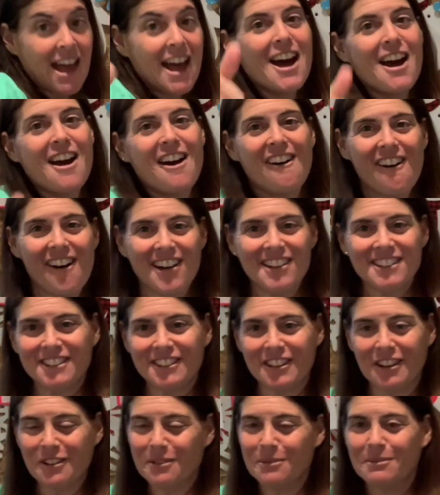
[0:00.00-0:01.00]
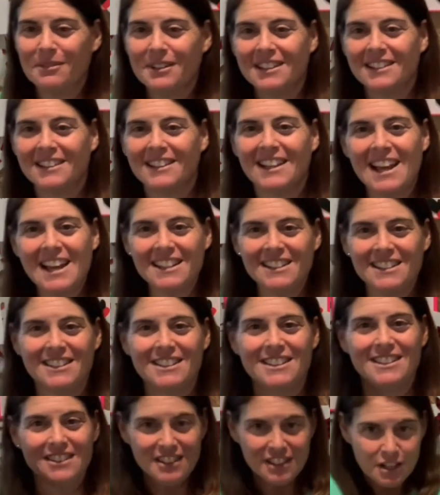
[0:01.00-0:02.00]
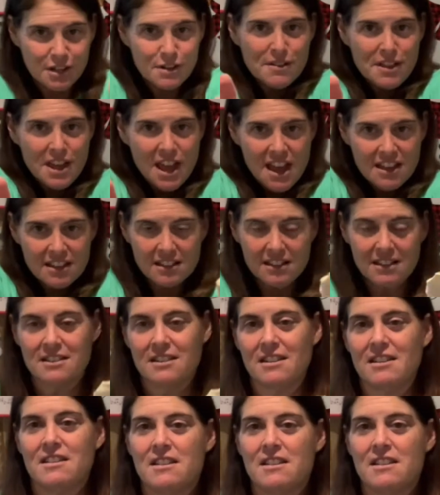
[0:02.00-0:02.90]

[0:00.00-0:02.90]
Awesome. Let's do this.